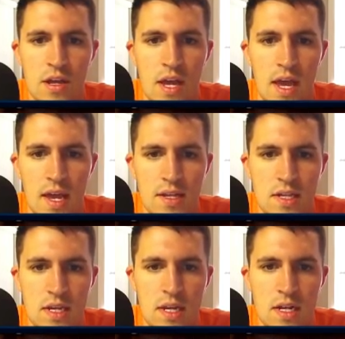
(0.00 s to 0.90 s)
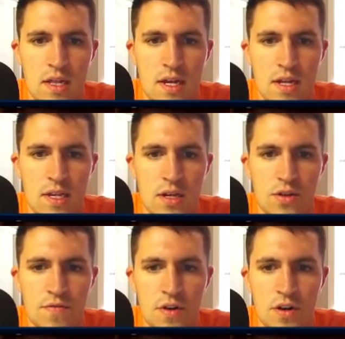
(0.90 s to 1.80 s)
haste to get to that single
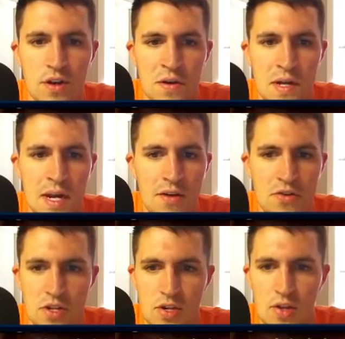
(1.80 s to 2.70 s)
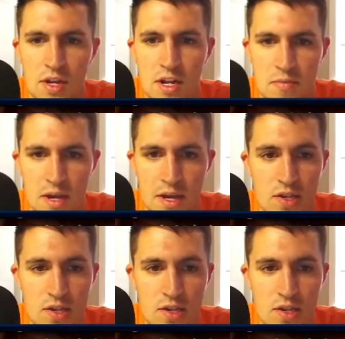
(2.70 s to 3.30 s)
inferno, and now it's just cleanup, guys.